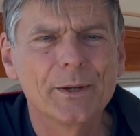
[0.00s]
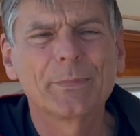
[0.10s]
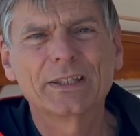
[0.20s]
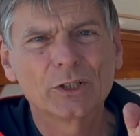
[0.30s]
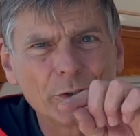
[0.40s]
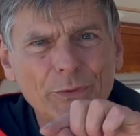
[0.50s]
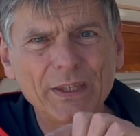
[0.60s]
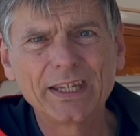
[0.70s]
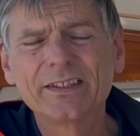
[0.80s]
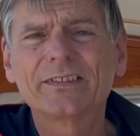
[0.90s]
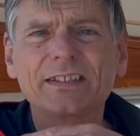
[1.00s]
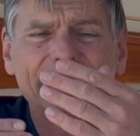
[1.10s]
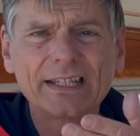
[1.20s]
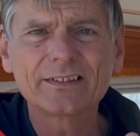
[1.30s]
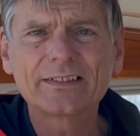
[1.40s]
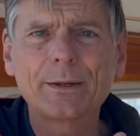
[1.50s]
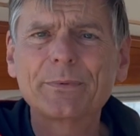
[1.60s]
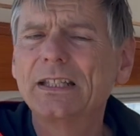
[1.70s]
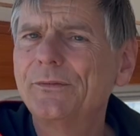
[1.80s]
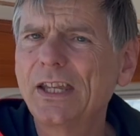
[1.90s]
But the good thing is the second step, the
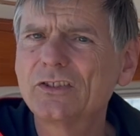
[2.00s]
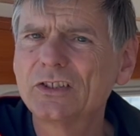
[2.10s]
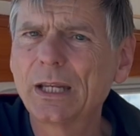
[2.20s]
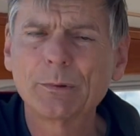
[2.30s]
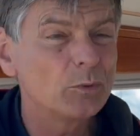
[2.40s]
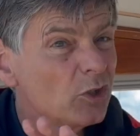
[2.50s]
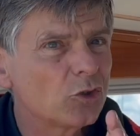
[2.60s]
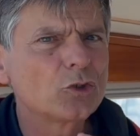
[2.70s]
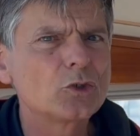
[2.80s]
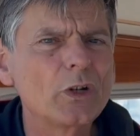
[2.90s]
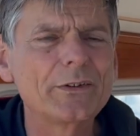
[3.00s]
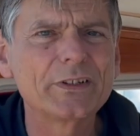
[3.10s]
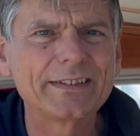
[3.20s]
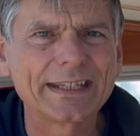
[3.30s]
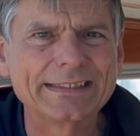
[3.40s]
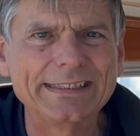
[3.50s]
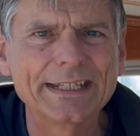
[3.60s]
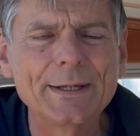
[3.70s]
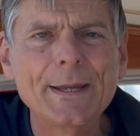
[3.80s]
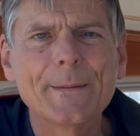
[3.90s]
deviation table, which you should do every second year,